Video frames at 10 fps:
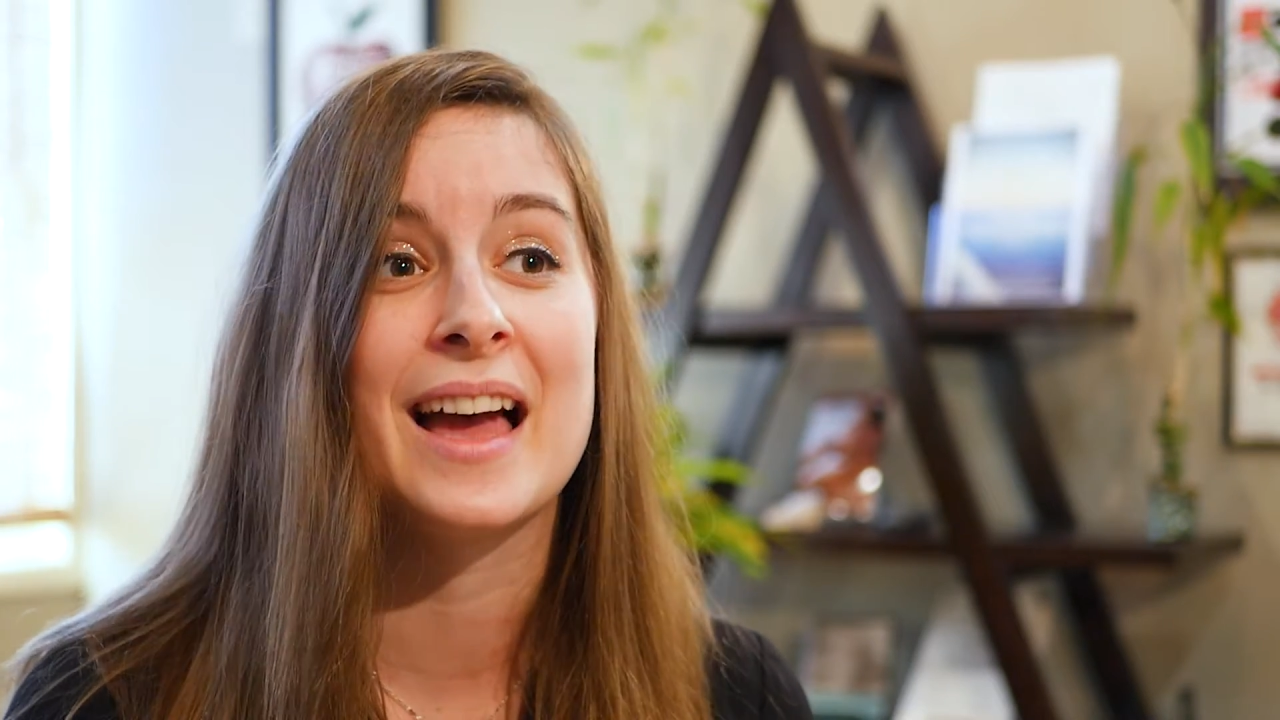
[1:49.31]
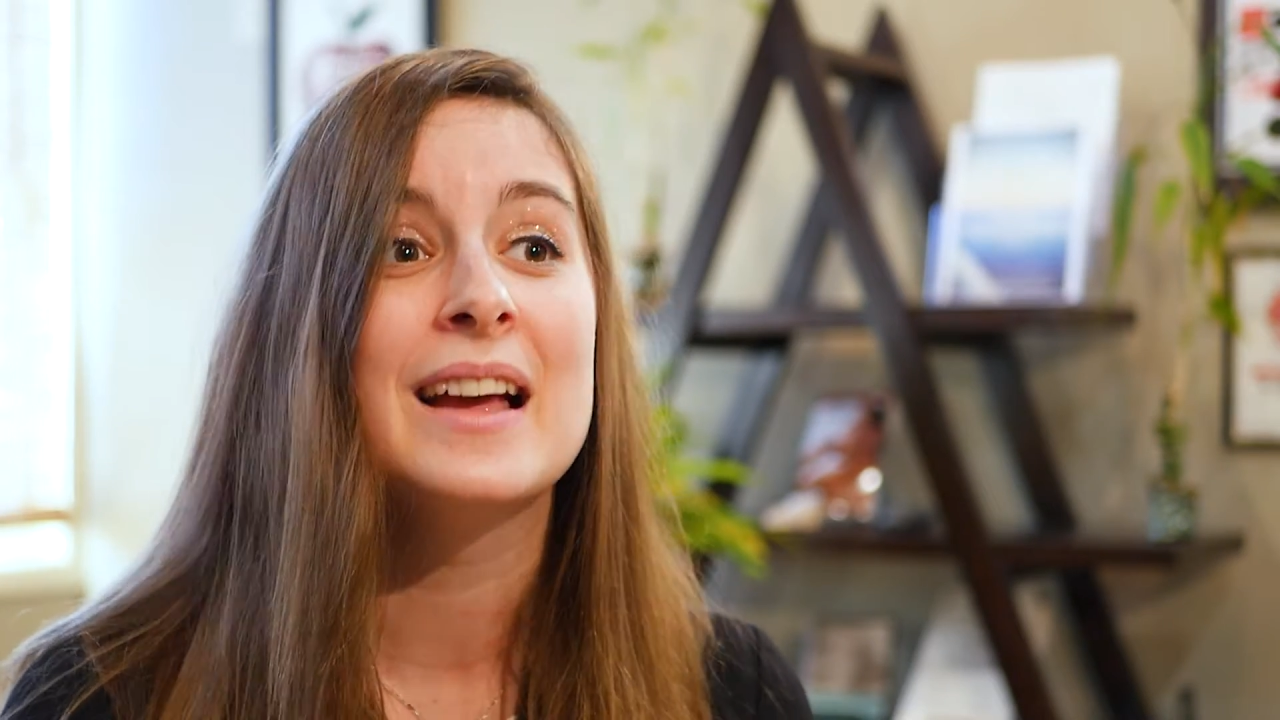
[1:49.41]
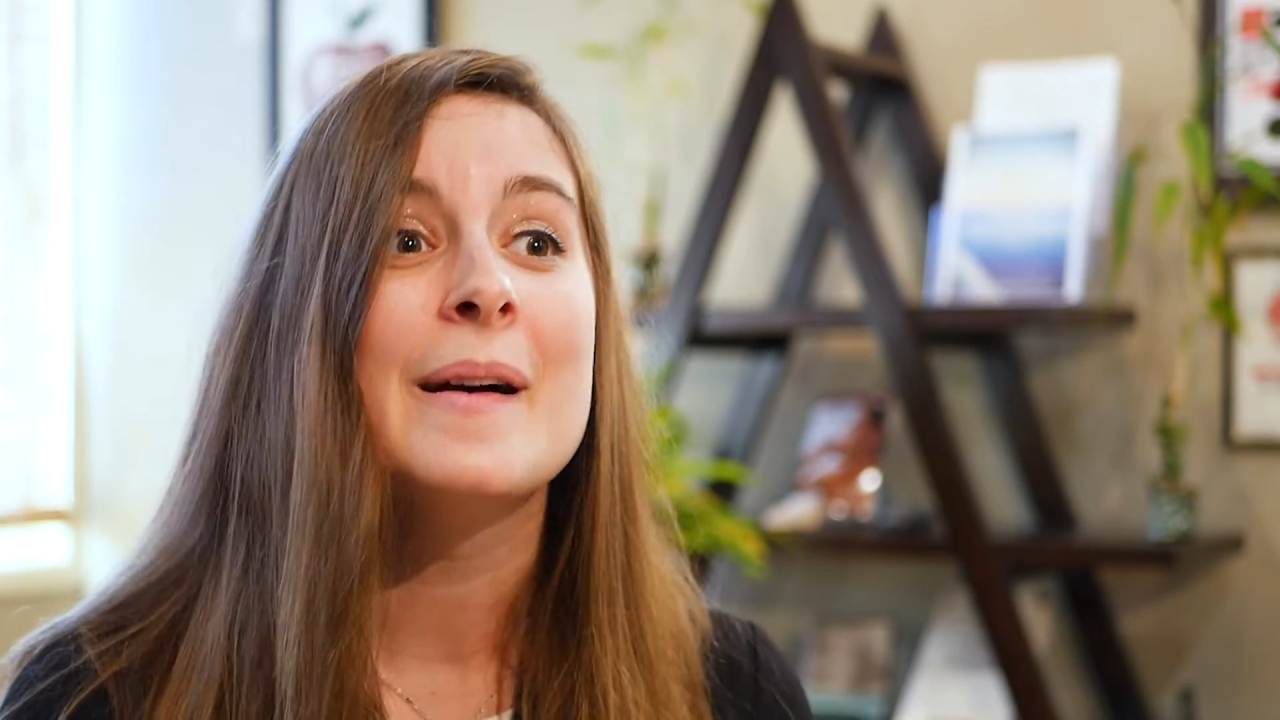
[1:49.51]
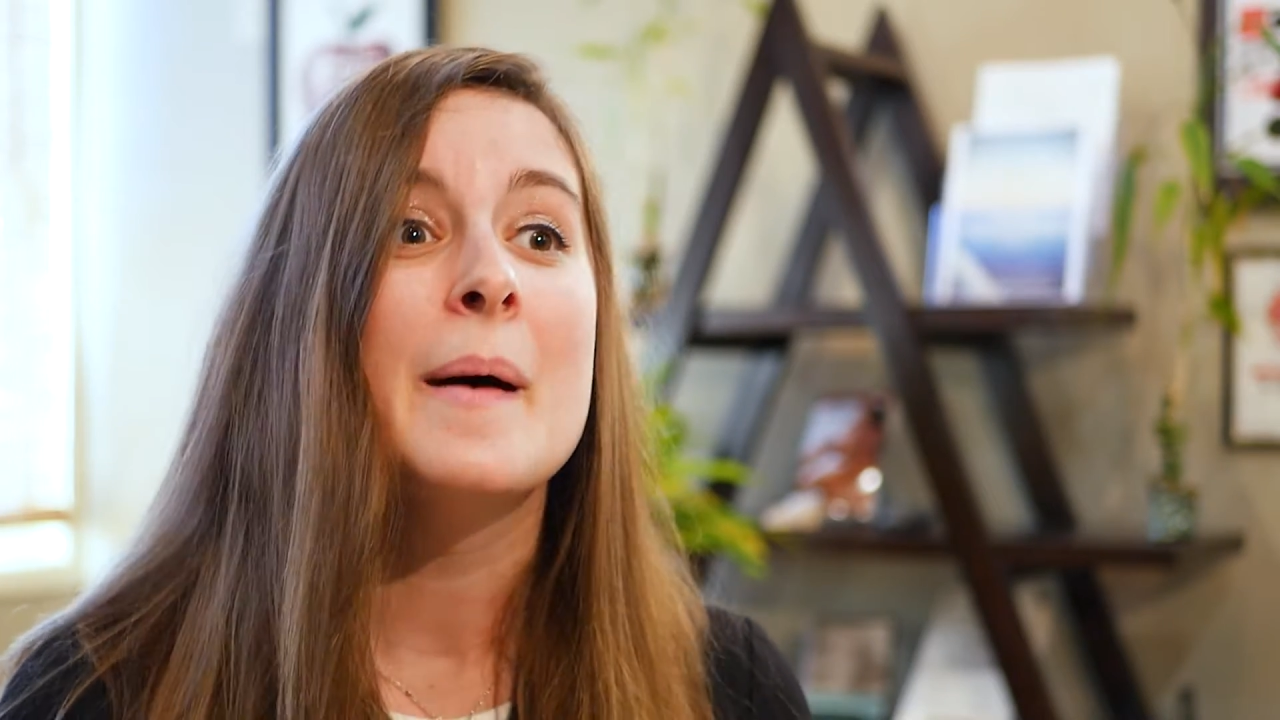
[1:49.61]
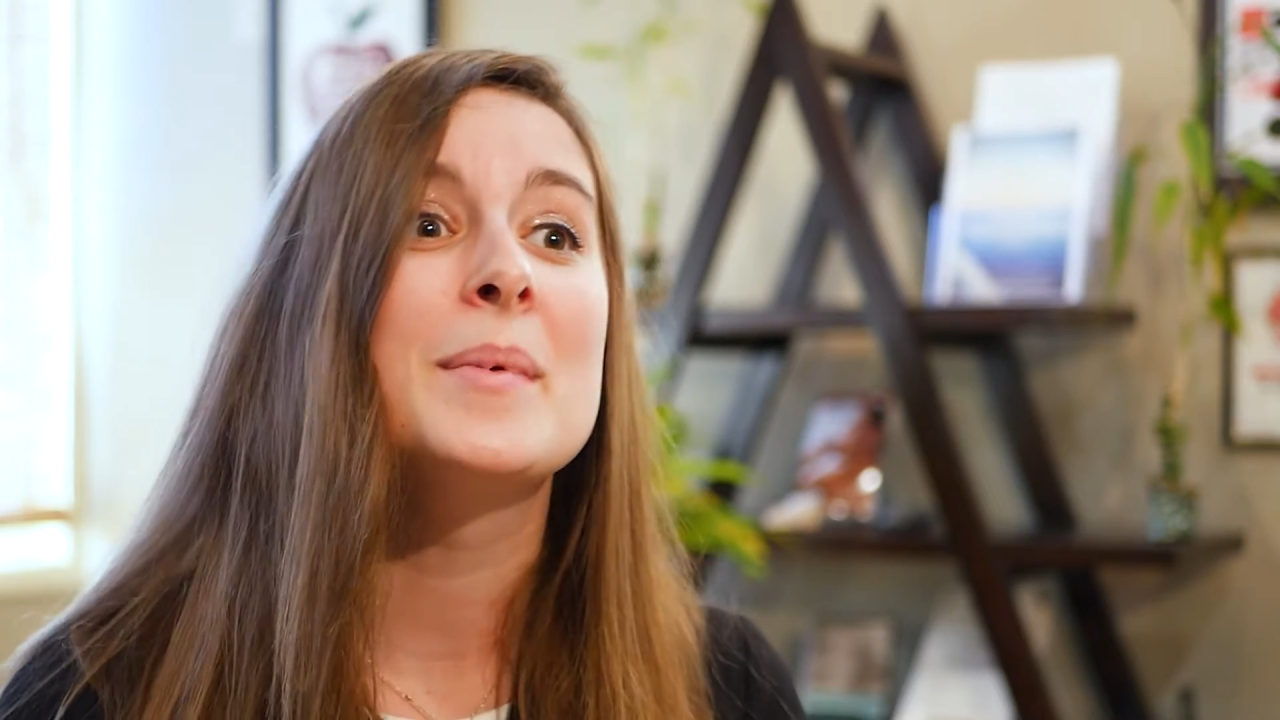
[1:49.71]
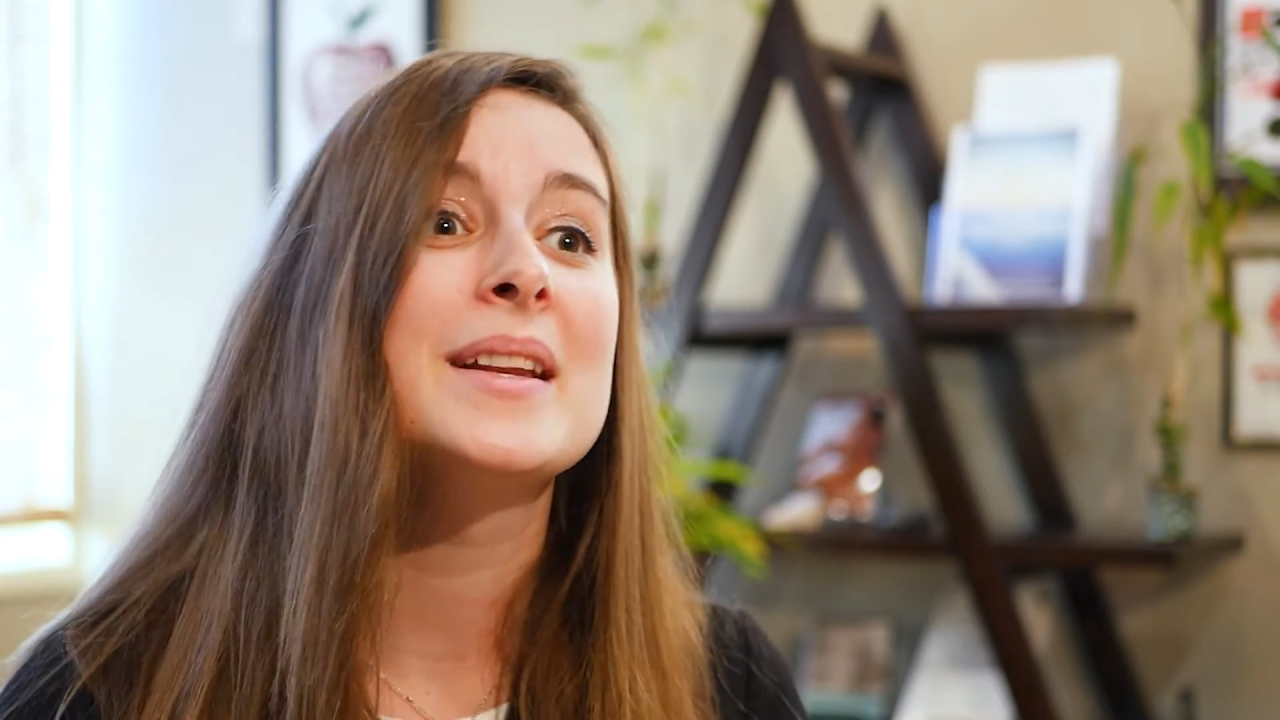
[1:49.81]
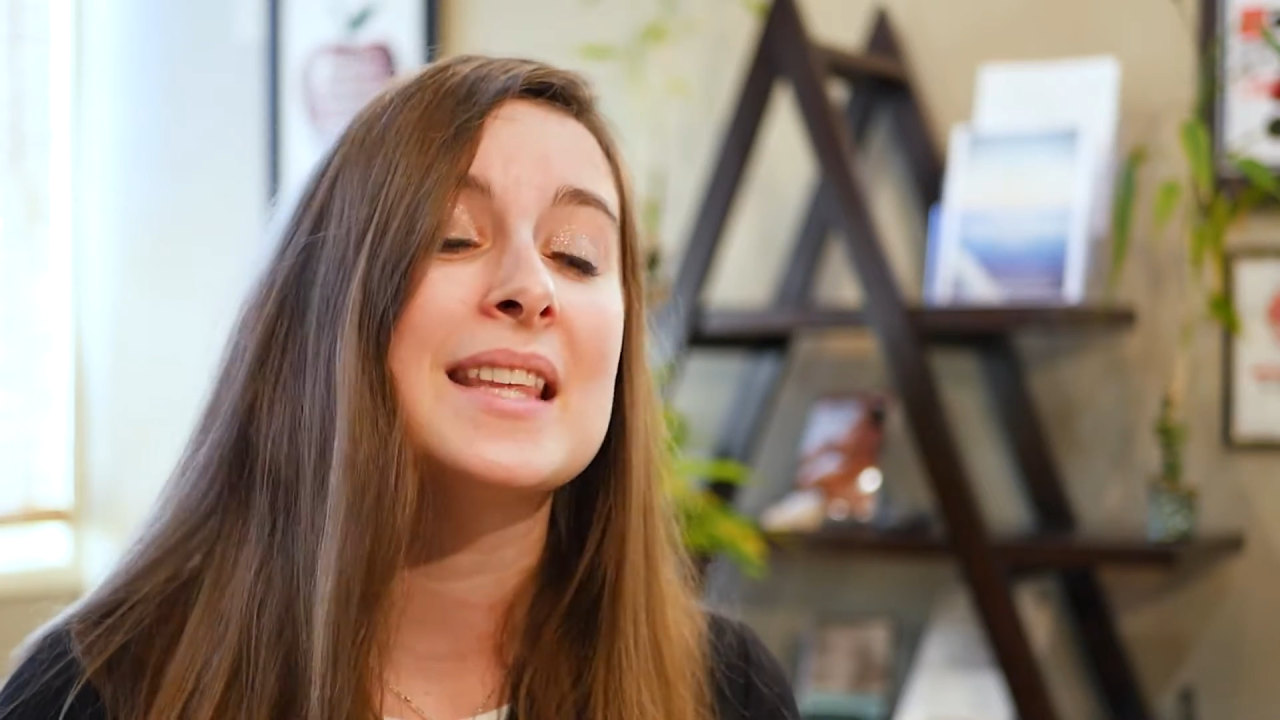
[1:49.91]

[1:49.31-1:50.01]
that. But